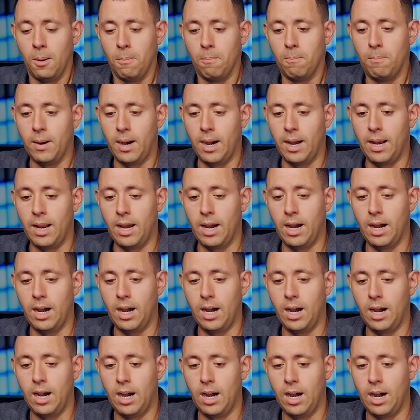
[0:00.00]
But
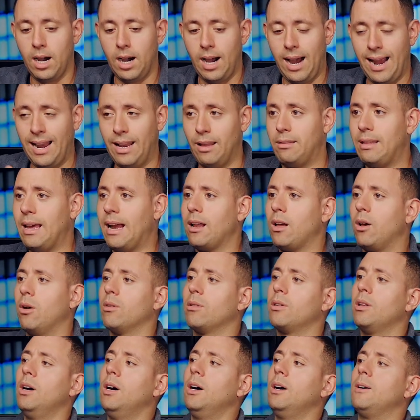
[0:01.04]
and his dad
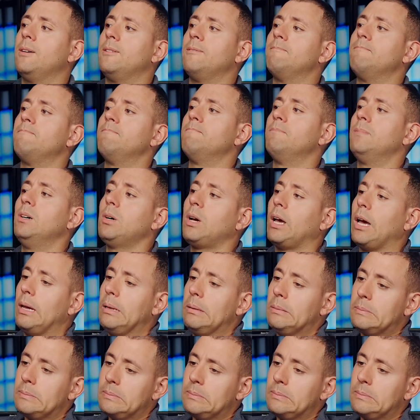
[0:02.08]
goes, "Oh, okay.